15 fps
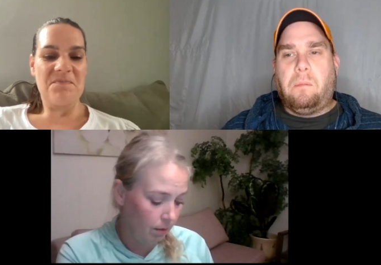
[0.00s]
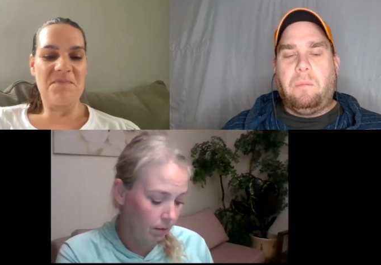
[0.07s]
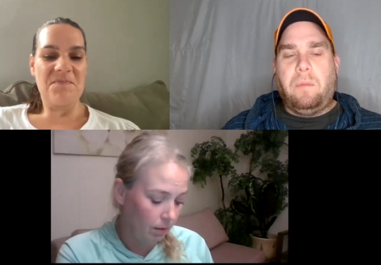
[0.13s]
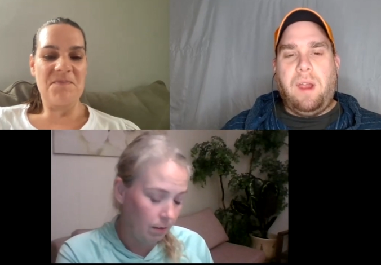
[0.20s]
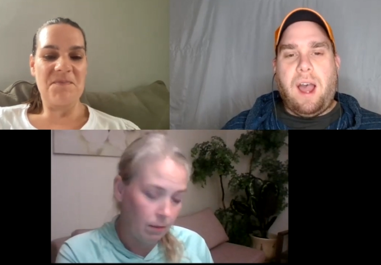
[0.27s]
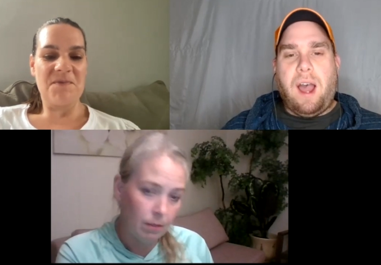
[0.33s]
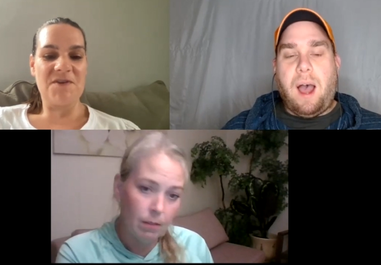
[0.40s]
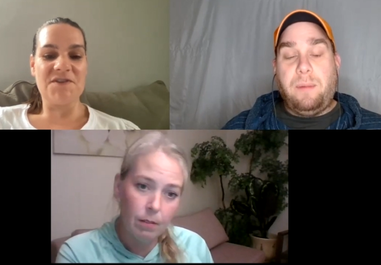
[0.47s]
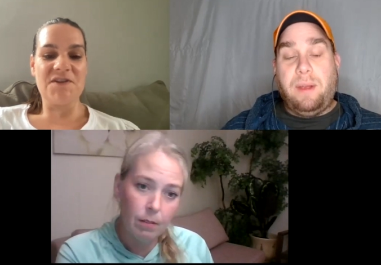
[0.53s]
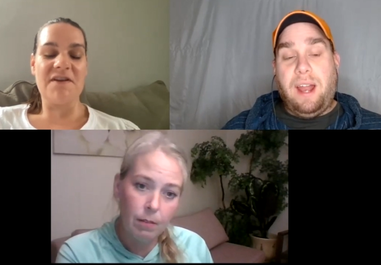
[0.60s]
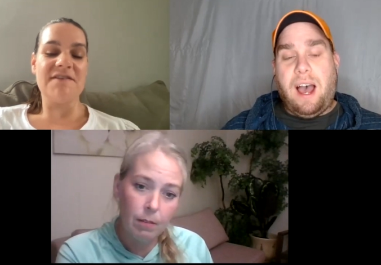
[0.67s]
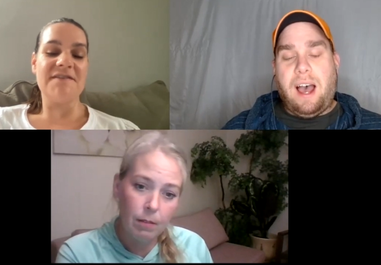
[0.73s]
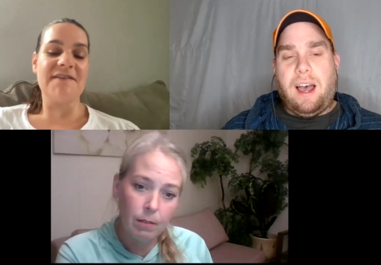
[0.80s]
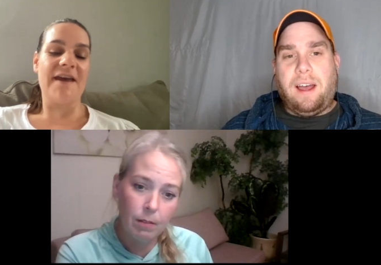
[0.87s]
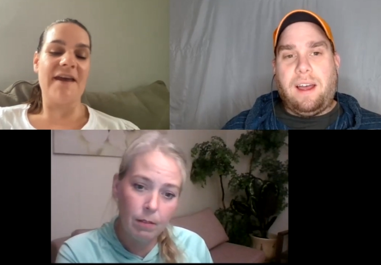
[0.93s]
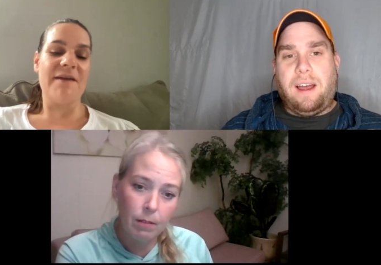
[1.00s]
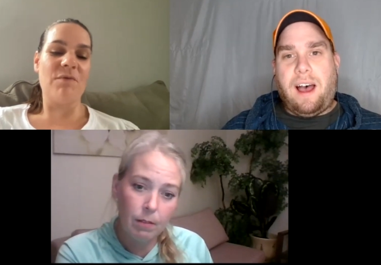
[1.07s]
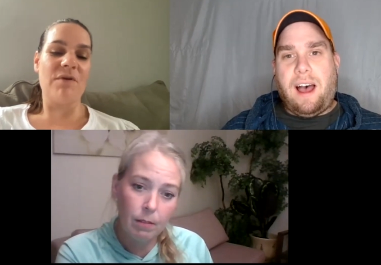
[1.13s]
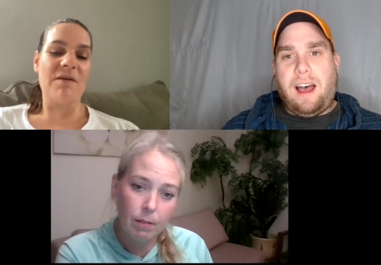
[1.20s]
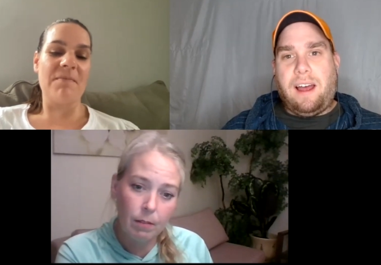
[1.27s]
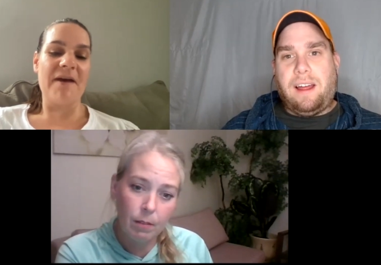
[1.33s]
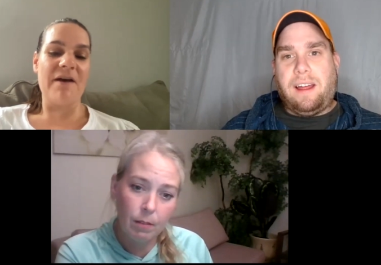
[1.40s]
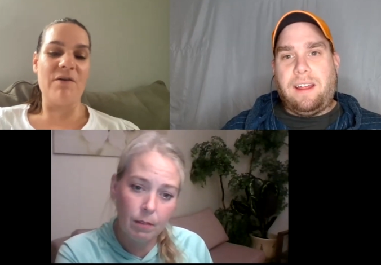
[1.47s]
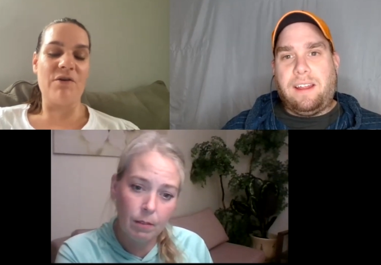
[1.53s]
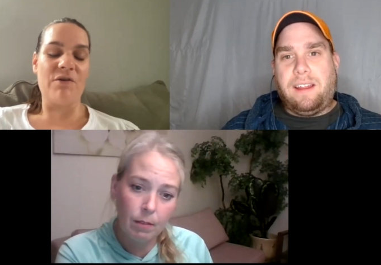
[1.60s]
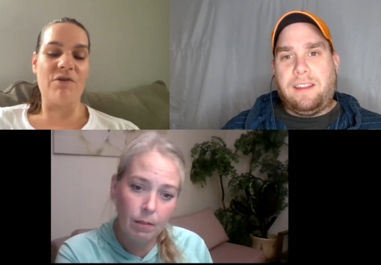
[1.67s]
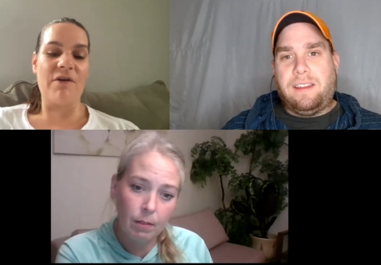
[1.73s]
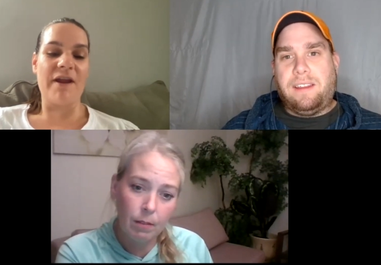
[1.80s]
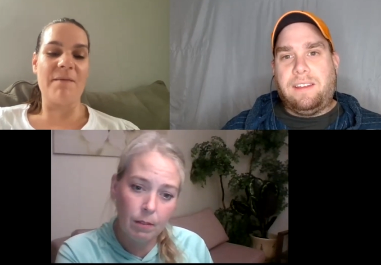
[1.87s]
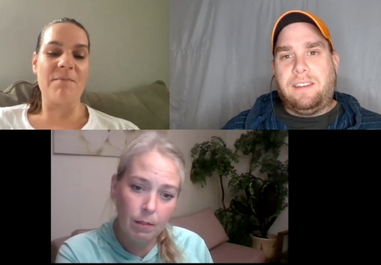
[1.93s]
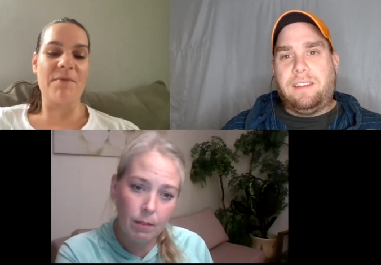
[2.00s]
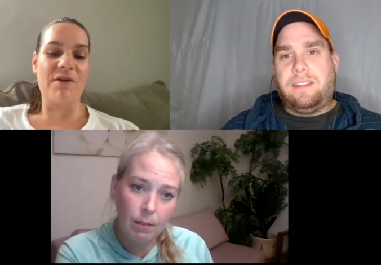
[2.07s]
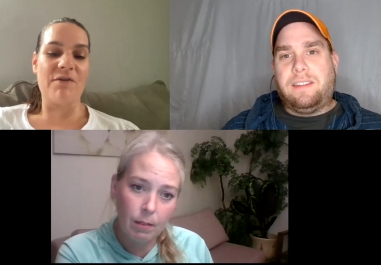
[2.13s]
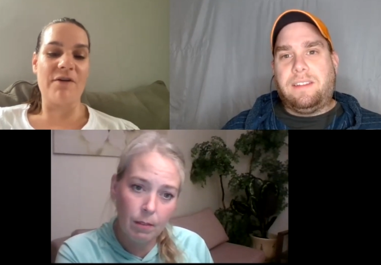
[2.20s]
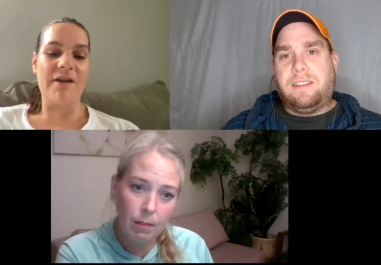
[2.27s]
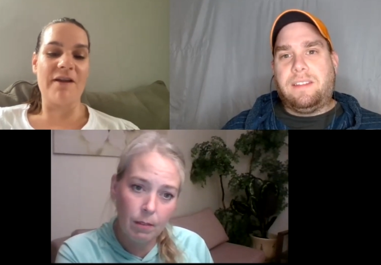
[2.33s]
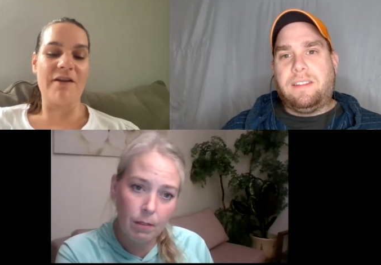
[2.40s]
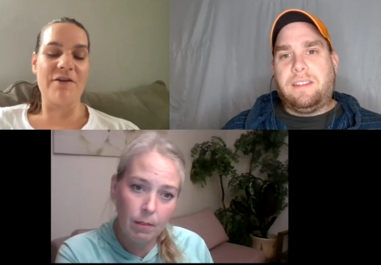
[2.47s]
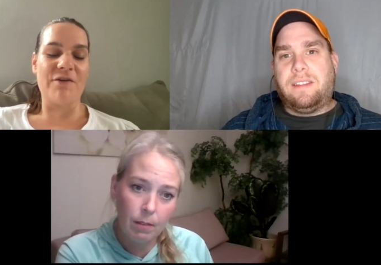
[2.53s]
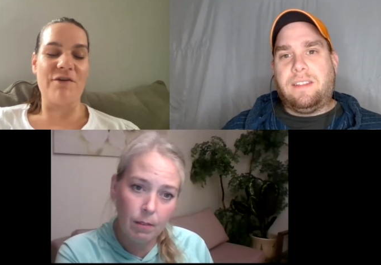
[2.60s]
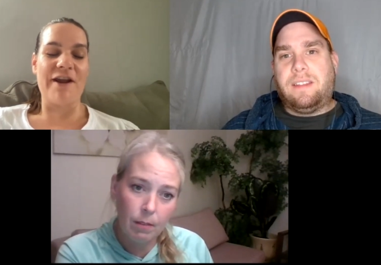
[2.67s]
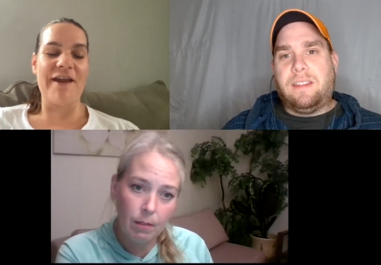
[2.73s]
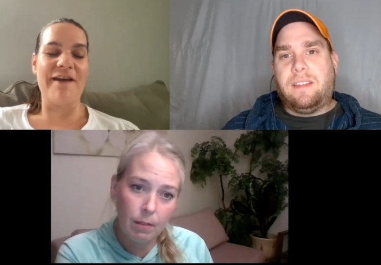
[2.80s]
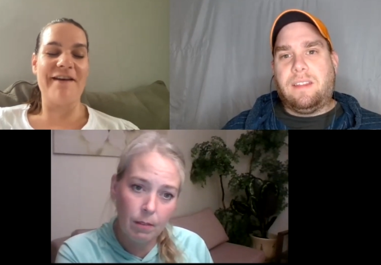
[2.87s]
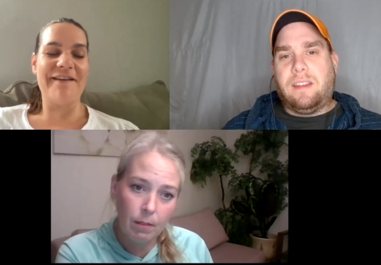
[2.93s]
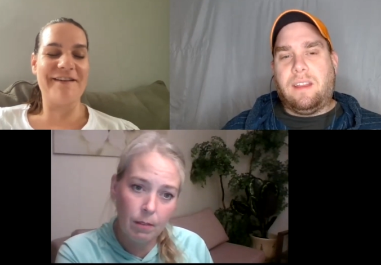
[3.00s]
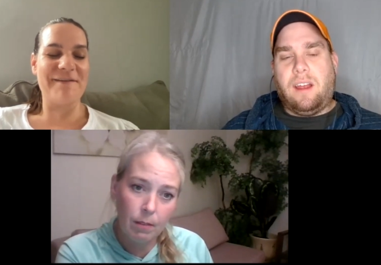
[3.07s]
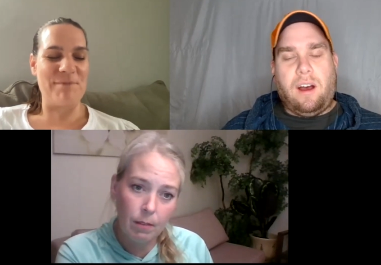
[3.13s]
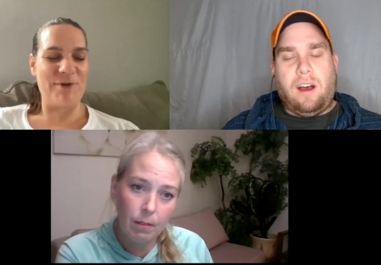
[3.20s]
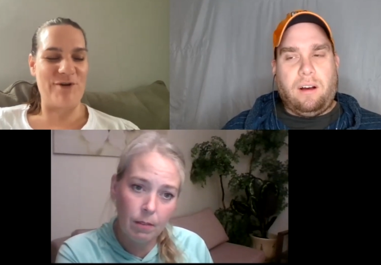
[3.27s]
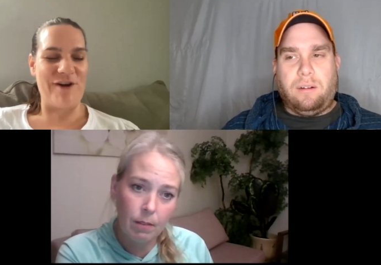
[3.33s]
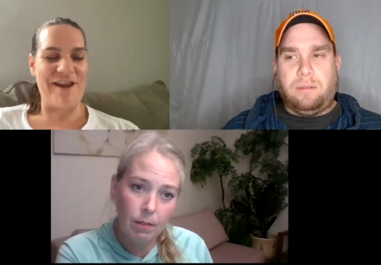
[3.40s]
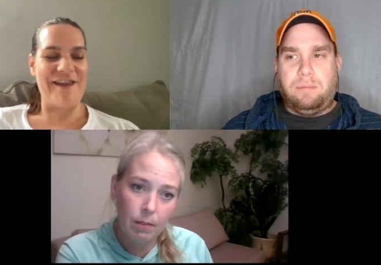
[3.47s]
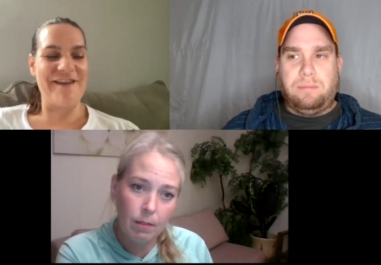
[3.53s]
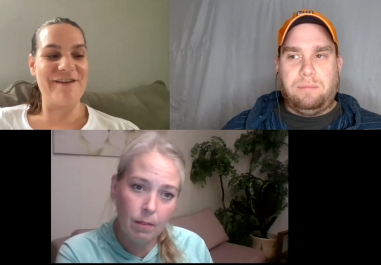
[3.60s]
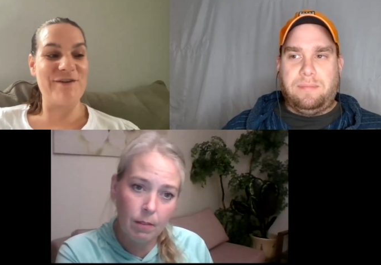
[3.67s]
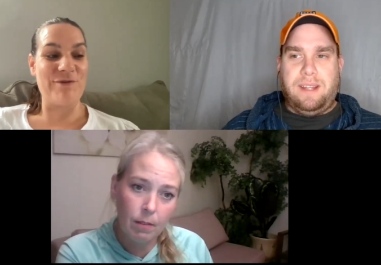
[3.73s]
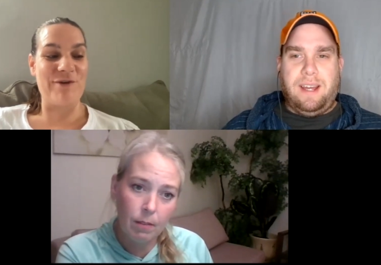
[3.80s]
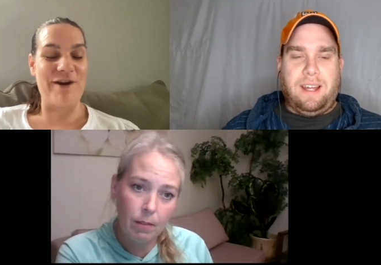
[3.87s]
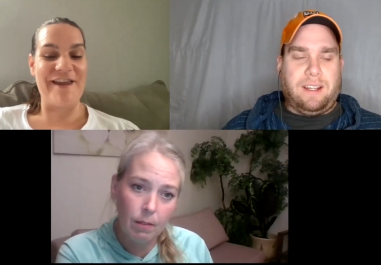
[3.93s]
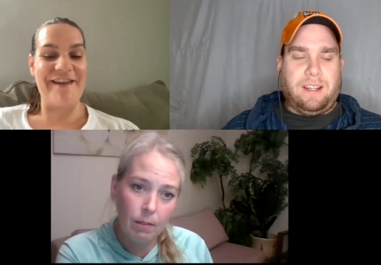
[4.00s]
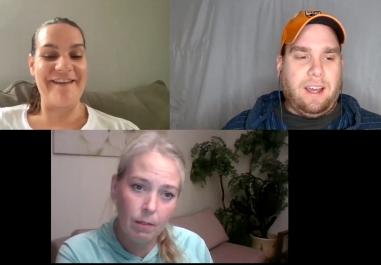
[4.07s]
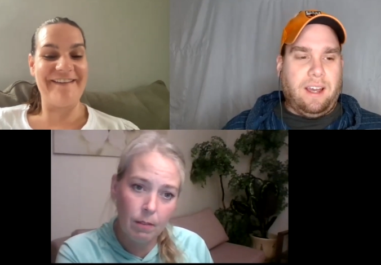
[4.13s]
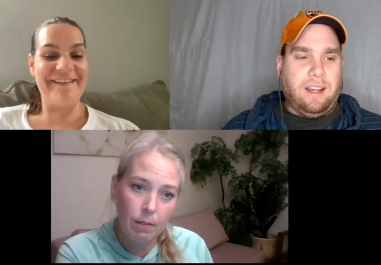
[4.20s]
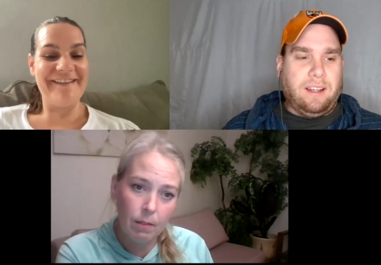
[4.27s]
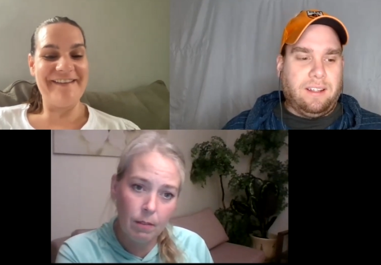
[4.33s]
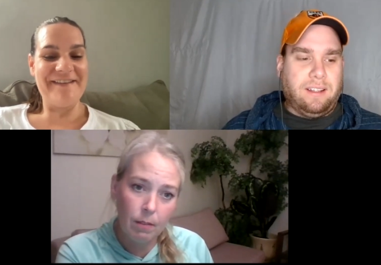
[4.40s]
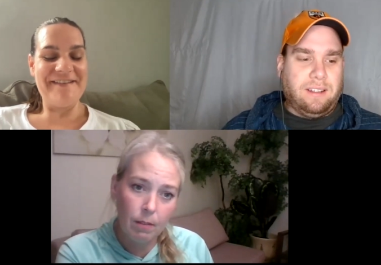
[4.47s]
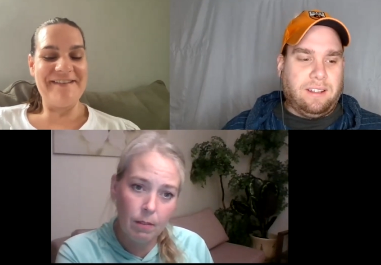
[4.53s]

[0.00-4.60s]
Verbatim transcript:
Speaker 1: Yeah, I was I gonna
Speaker 2: mean, I, about Greg McGregor, McGregor, McGregor, oh, McGregor.